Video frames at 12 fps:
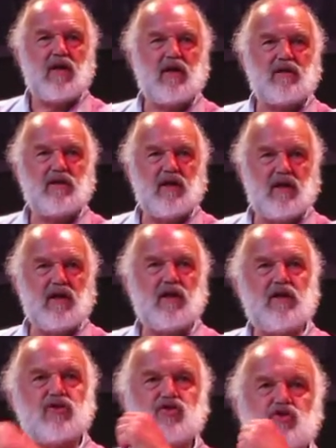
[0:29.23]
It
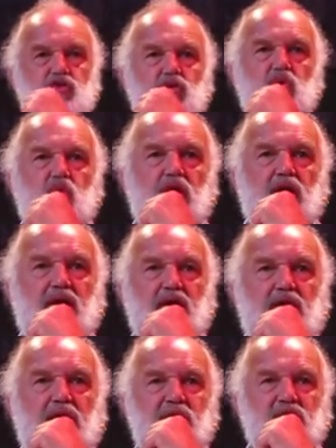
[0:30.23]
is true.
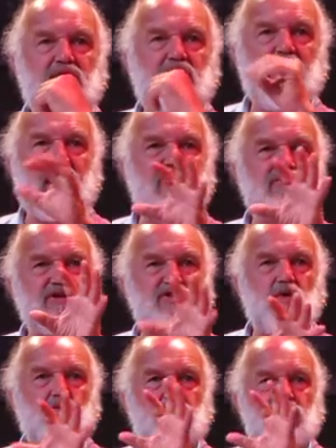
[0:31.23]
Everything has
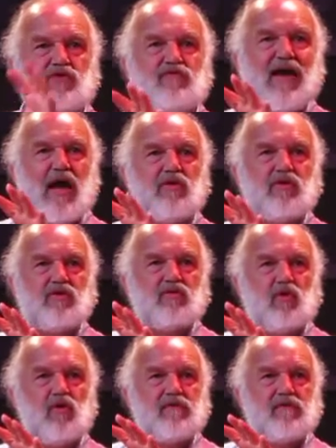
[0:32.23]
its value.